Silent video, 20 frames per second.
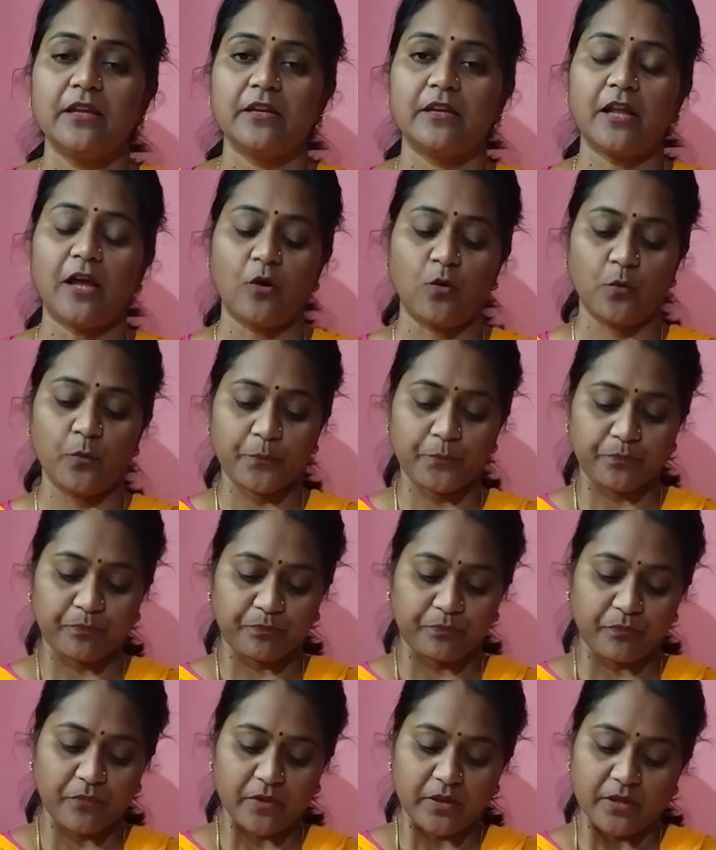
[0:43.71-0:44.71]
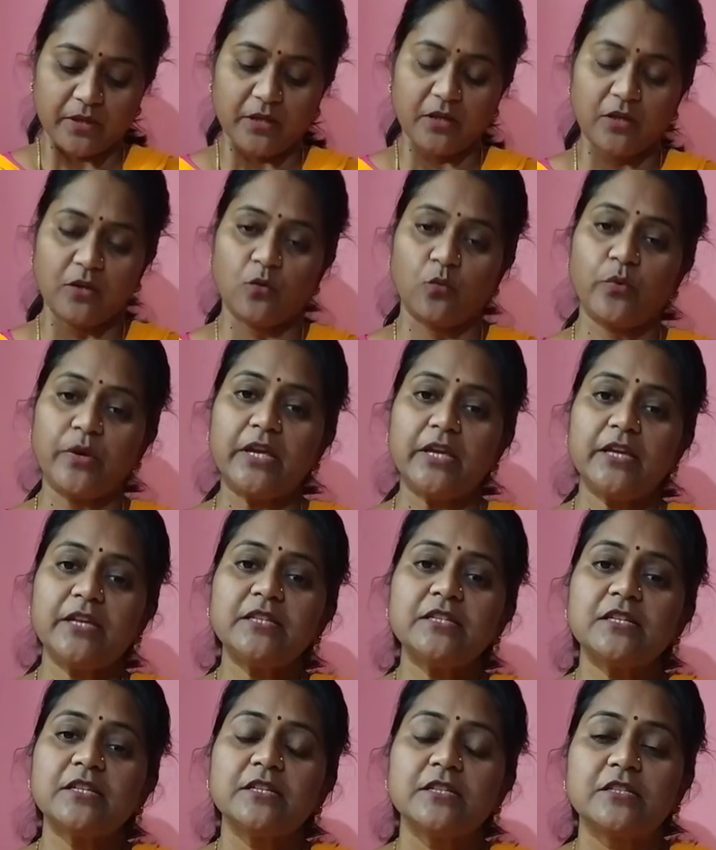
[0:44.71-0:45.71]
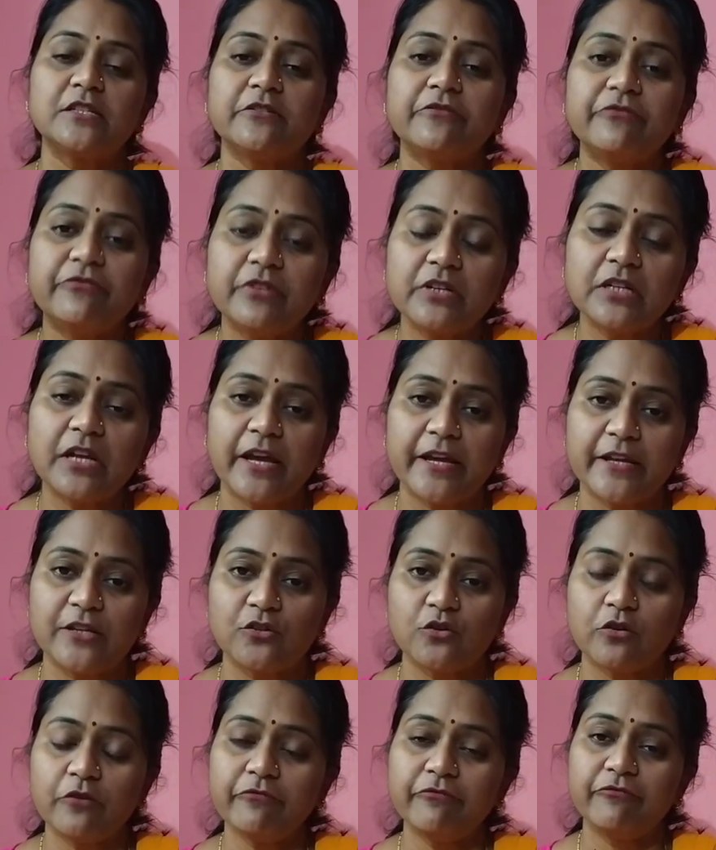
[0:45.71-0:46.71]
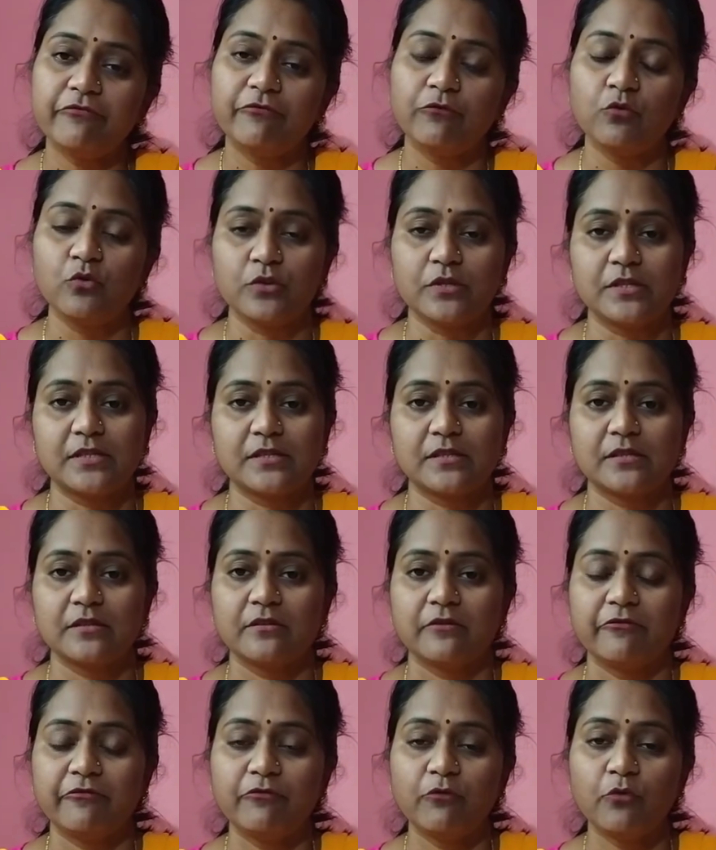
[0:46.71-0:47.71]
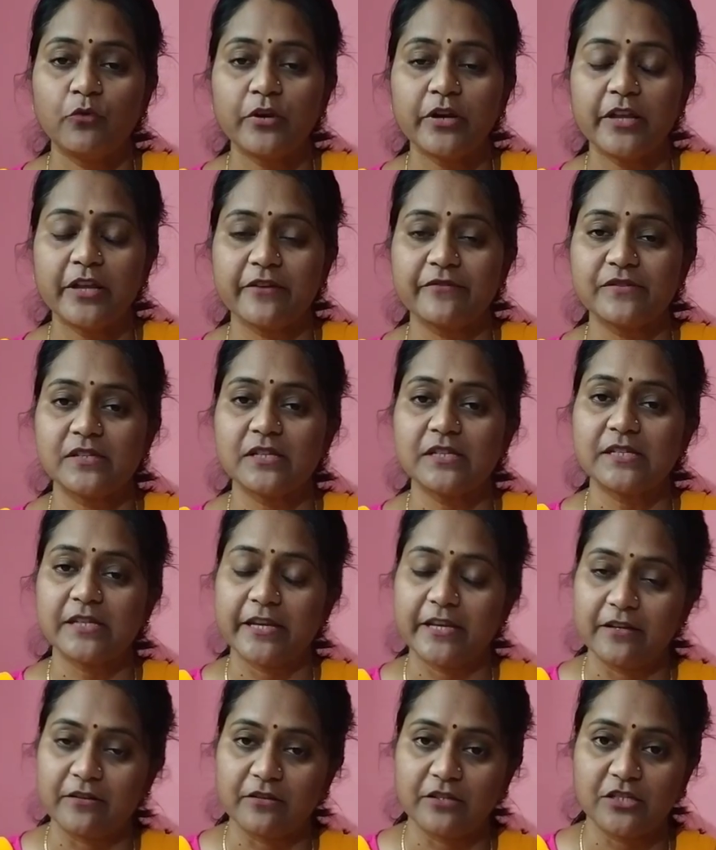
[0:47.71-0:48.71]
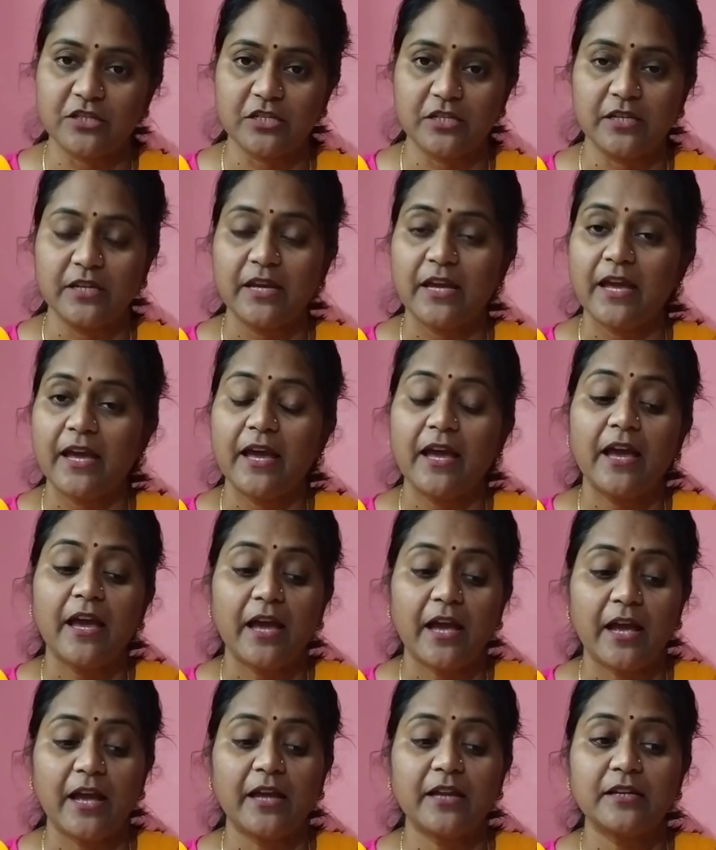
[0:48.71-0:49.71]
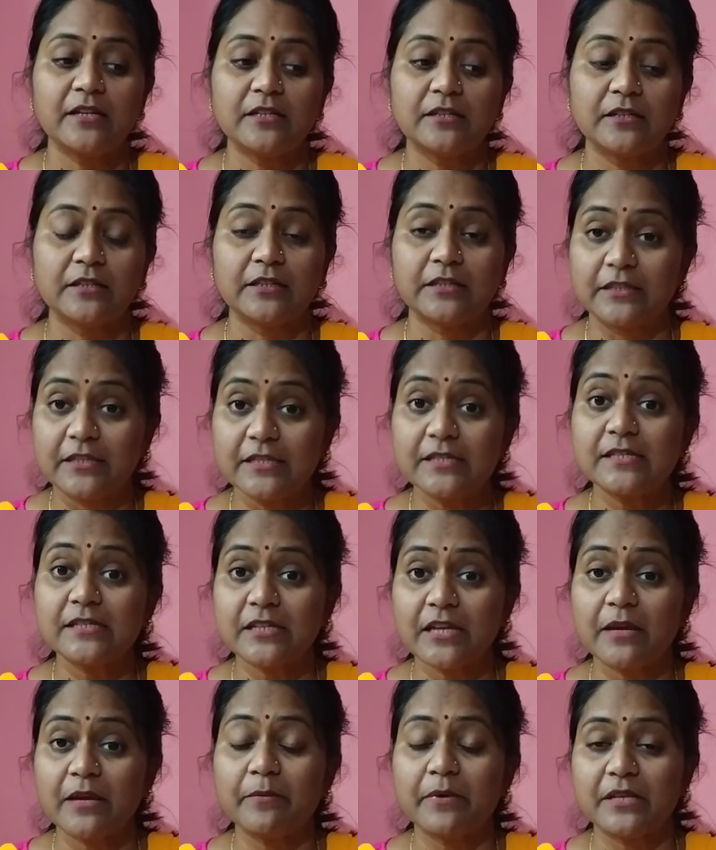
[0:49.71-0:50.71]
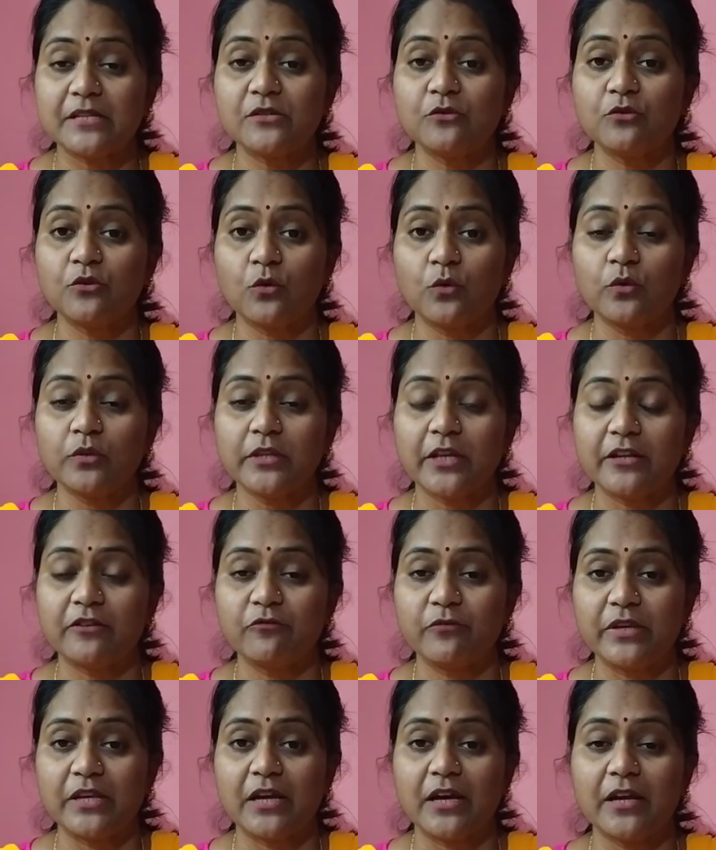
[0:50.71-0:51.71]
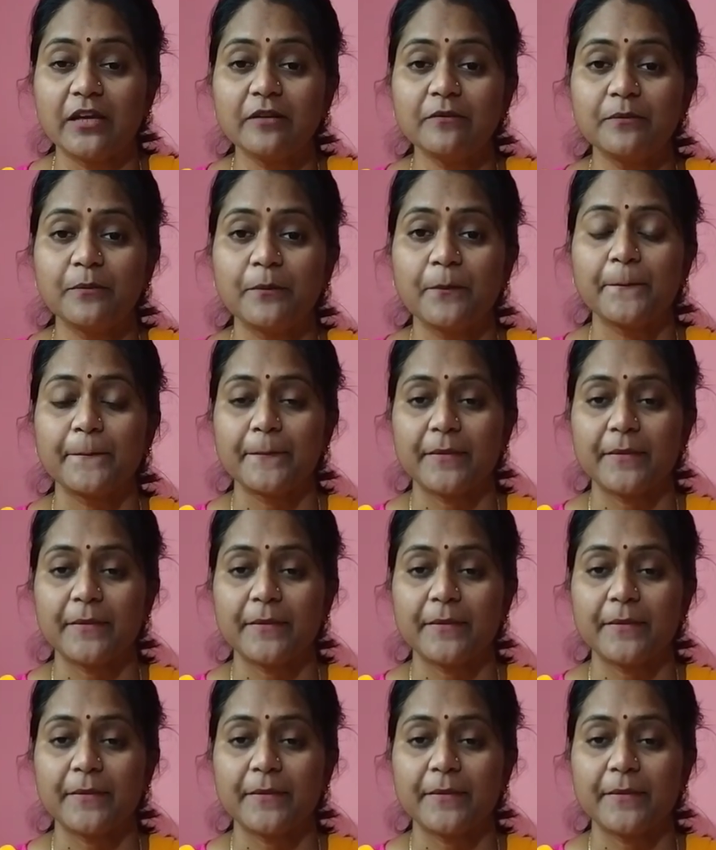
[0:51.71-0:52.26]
Now, we eat different kind of foods. Food gives us energy. And this time, as you know, that we are